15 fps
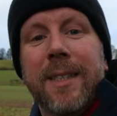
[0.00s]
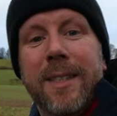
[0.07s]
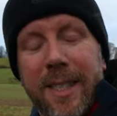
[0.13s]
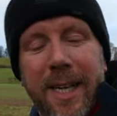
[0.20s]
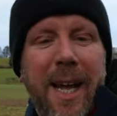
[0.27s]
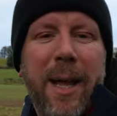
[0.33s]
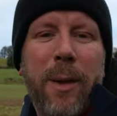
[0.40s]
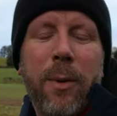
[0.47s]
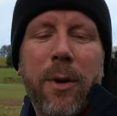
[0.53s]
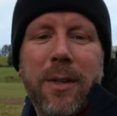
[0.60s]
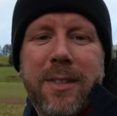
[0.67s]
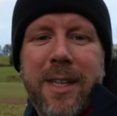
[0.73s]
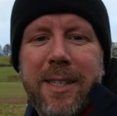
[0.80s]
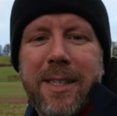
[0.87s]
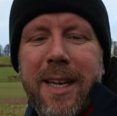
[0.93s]
Today we're
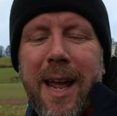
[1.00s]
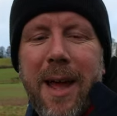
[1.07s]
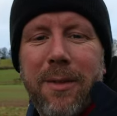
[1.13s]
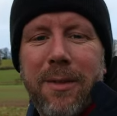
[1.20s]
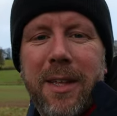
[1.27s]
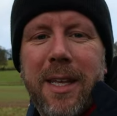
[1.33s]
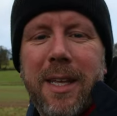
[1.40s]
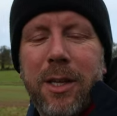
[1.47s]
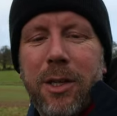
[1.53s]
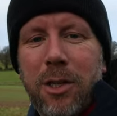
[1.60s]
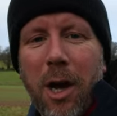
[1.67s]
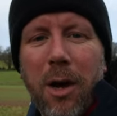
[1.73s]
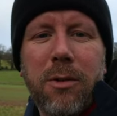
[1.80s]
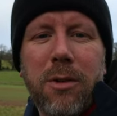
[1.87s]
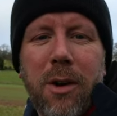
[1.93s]
testing out the
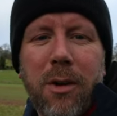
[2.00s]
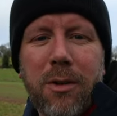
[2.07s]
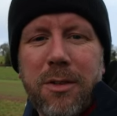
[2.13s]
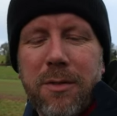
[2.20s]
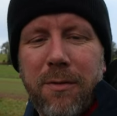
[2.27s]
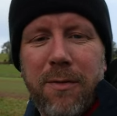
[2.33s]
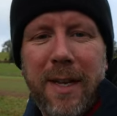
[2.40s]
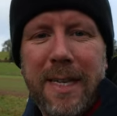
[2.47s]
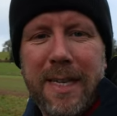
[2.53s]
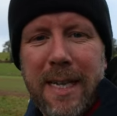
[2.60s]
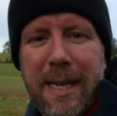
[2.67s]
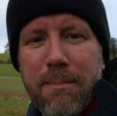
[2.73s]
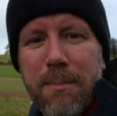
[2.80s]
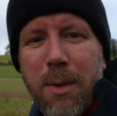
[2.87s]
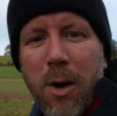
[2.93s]
Godox
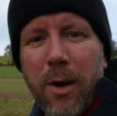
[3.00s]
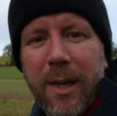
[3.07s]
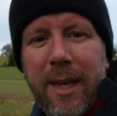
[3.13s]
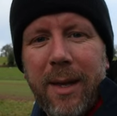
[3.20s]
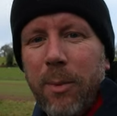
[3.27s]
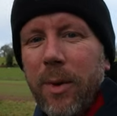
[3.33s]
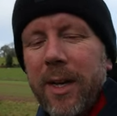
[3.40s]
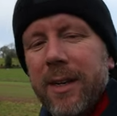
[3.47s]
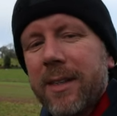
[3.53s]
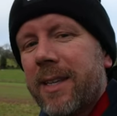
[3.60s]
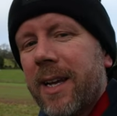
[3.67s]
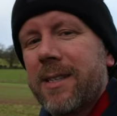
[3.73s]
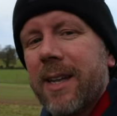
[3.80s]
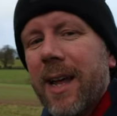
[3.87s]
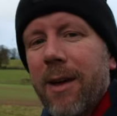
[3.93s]
VD mic. We're going to
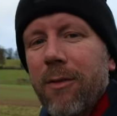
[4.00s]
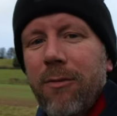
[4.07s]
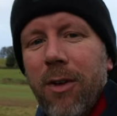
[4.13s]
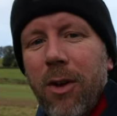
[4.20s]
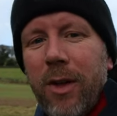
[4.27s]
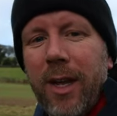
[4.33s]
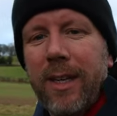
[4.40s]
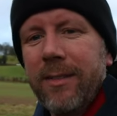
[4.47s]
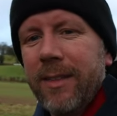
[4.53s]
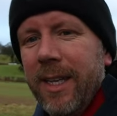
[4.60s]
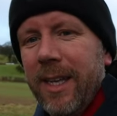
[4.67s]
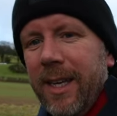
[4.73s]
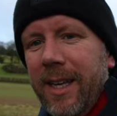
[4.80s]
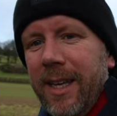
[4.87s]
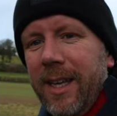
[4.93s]
test it out vlogging
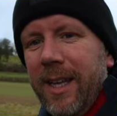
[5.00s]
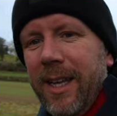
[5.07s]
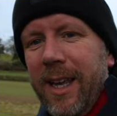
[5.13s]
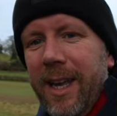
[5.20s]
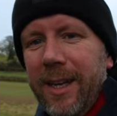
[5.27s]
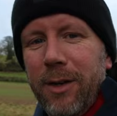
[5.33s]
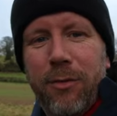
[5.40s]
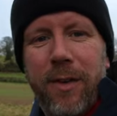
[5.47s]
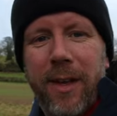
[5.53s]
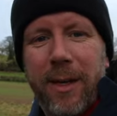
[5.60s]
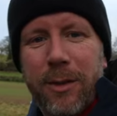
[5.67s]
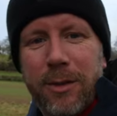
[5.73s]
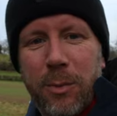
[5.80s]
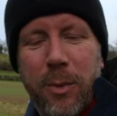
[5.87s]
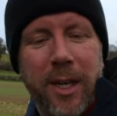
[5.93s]
in a
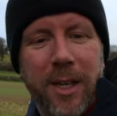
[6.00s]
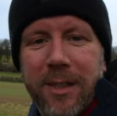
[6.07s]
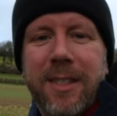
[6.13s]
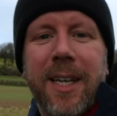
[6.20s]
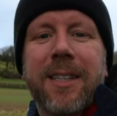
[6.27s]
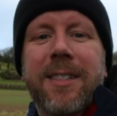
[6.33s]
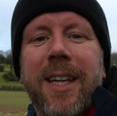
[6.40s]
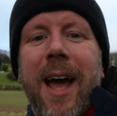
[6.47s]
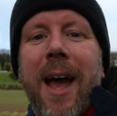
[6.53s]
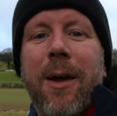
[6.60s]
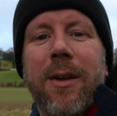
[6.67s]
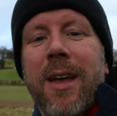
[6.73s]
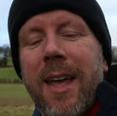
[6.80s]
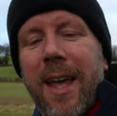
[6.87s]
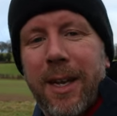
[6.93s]
field, and we're going to test it
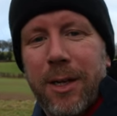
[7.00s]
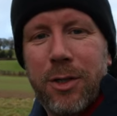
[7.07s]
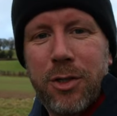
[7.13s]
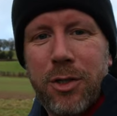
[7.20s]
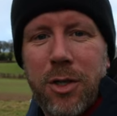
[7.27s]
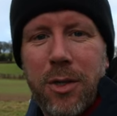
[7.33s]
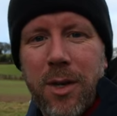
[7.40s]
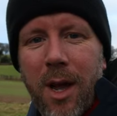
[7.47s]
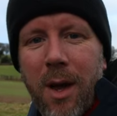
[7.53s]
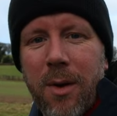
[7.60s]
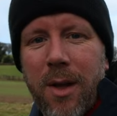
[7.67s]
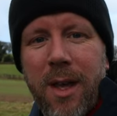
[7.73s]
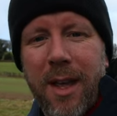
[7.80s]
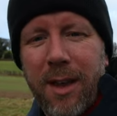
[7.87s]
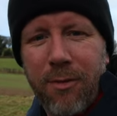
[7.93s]
out in a studio
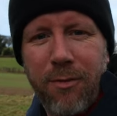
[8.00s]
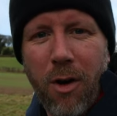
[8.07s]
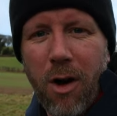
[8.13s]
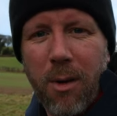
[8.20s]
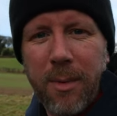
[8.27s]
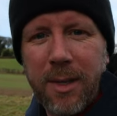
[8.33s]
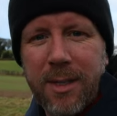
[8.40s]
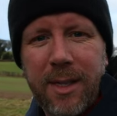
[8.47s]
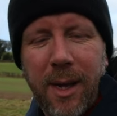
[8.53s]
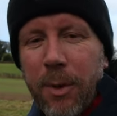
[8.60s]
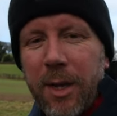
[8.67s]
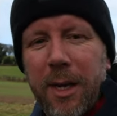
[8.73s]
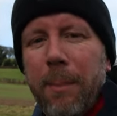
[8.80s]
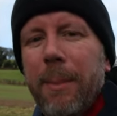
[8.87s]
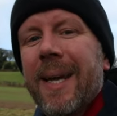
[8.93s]
environment, and
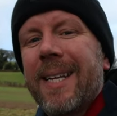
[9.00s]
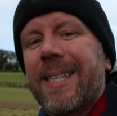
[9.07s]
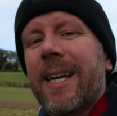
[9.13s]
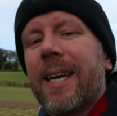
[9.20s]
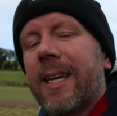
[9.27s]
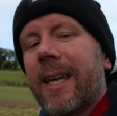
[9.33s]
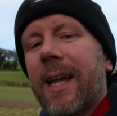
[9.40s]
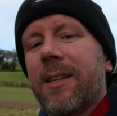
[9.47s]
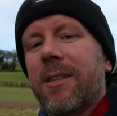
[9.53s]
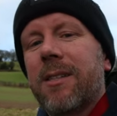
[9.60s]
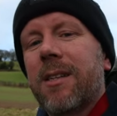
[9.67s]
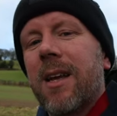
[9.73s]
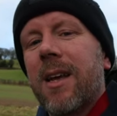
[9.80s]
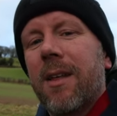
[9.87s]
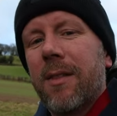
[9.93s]
we're going to pit it
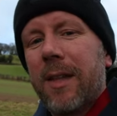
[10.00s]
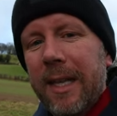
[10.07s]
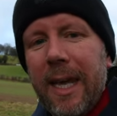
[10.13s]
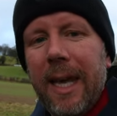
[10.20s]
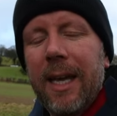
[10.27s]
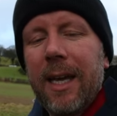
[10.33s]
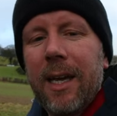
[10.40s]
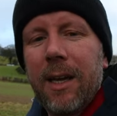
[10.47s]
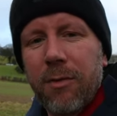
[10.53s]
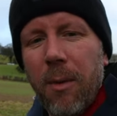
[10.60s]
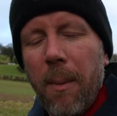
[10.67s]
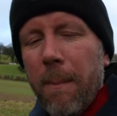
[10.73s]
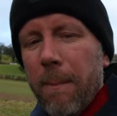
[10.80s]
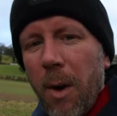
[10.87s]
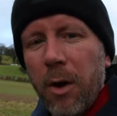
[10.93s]
against the king of
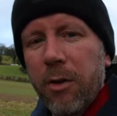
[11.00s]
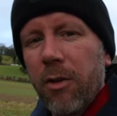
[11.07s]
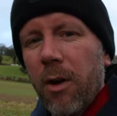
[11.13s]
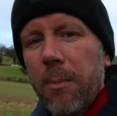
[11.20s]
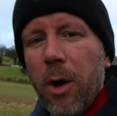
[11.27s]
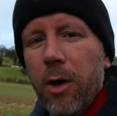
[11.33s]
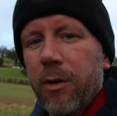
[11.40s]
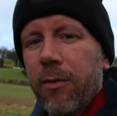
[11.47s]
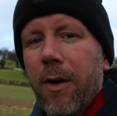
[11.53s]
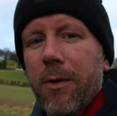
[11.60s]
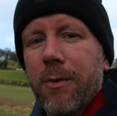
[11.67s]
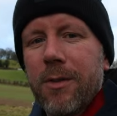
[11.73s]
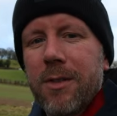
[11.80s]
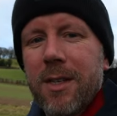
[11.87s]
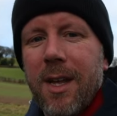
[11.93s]

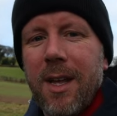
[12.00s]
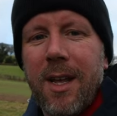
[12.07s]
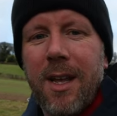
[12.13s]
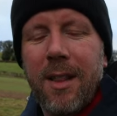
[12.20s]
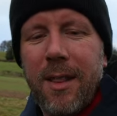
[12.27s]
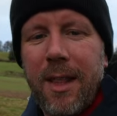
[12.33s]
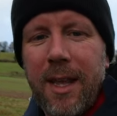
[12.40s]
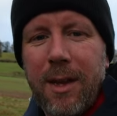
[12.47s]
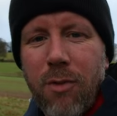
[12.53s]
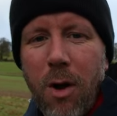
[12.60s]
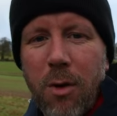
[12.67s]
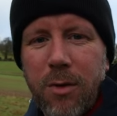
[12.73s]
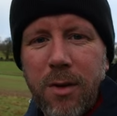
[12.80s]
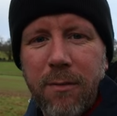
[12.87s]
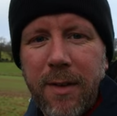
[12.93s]
microphones, the
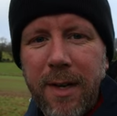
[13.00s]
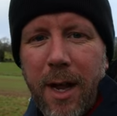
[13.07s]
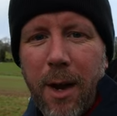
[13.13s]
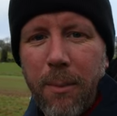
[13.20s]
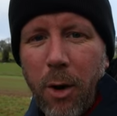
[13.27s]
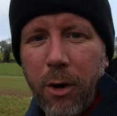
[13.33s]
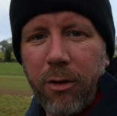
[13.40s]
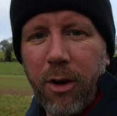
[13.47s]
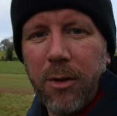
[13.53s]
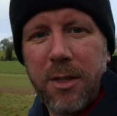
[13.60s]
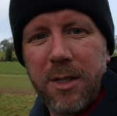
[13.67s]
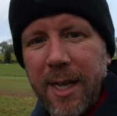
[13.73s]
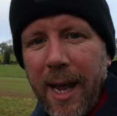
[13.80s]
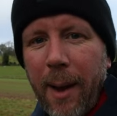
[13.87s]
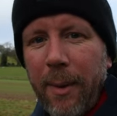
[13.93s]
Røde VideoMicro, to
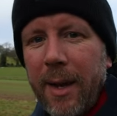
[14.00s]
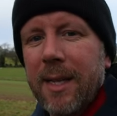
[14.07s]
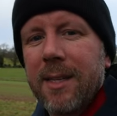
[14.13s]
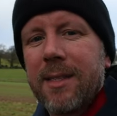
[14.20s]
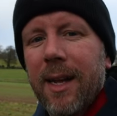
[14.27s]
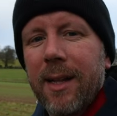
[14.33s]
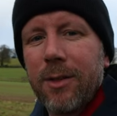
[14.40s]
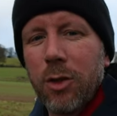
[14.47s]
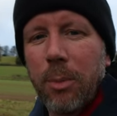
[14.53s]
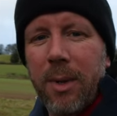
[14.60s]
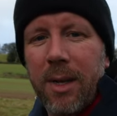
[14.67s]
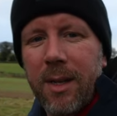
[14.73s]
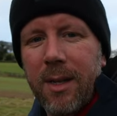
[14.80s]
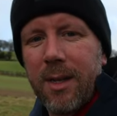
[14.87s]
see how it stands up.